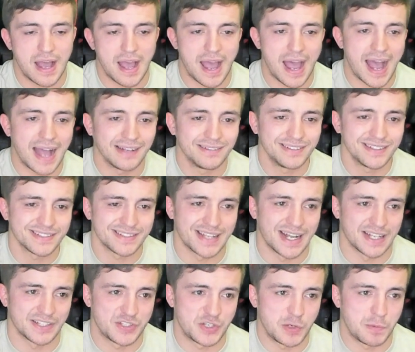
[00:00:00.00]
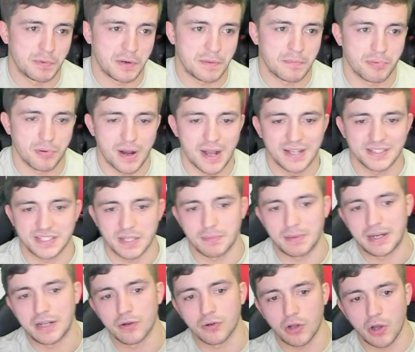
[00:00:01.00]
I'm just not super impressed. I mean,
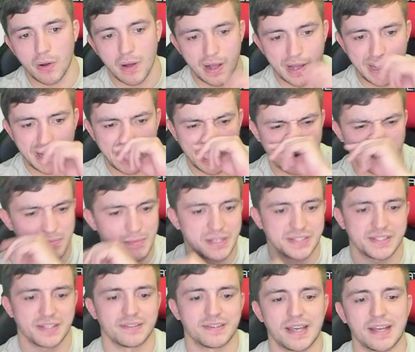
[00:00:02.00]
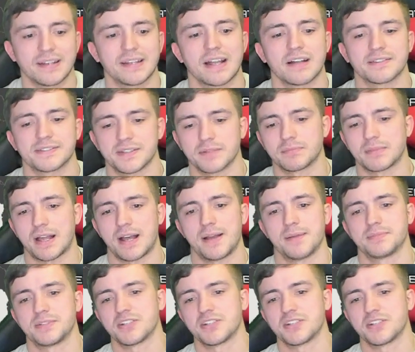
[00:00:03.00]
he'll go out here, he'll mix and take down sometimes.